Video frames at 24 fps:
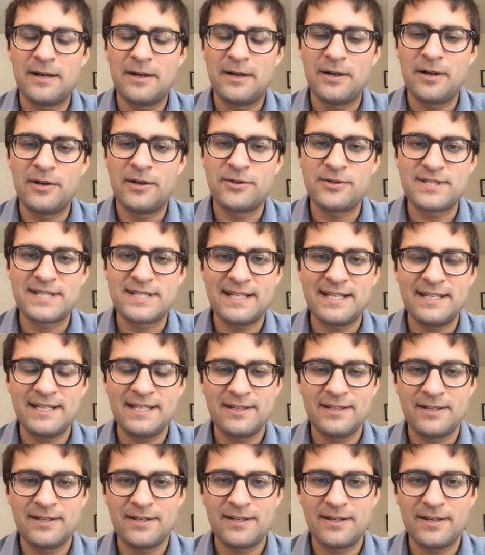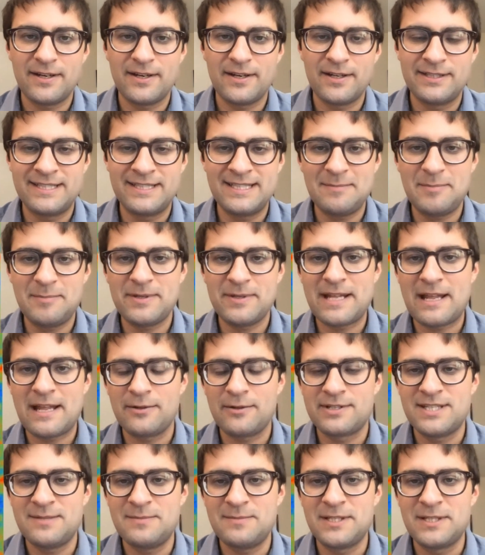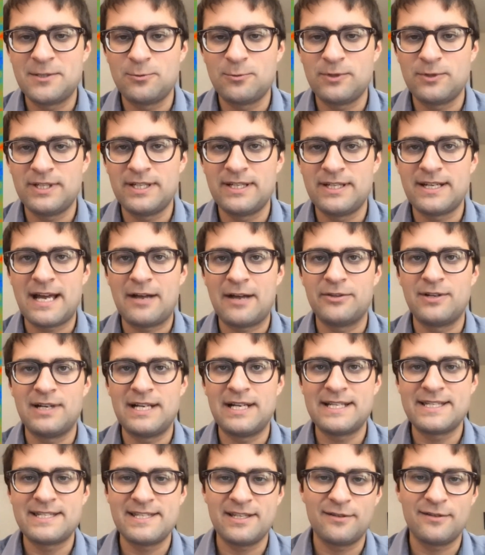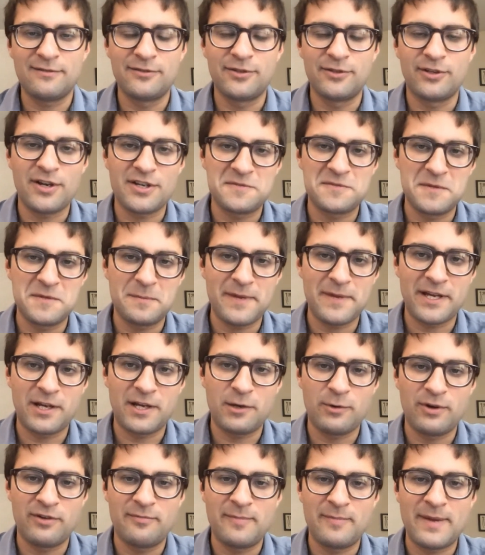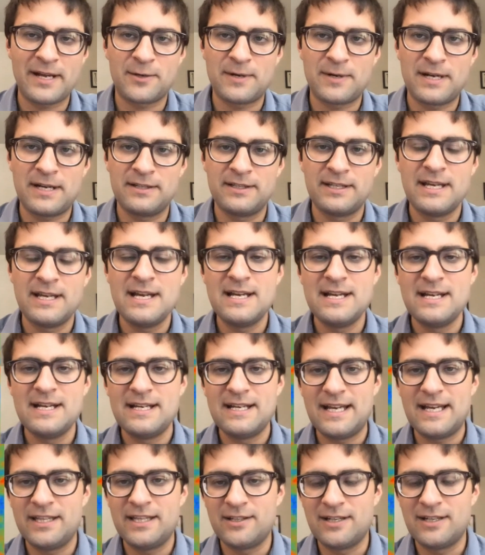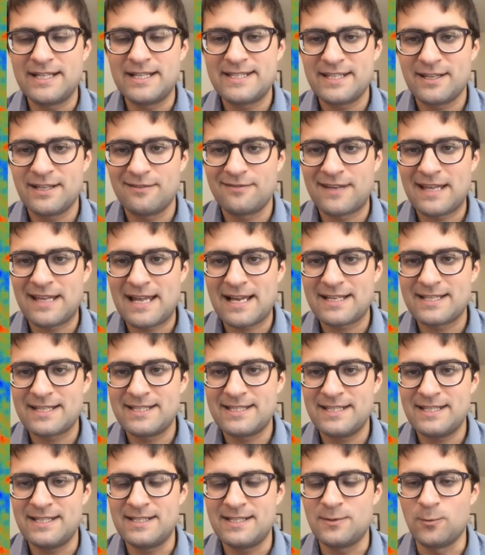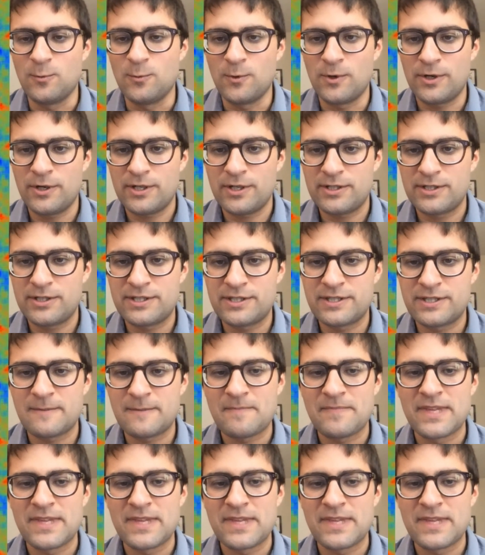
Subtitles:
understanding a deep analogy between how the lensing of the cosmic microwave background and the lensing of galaxies works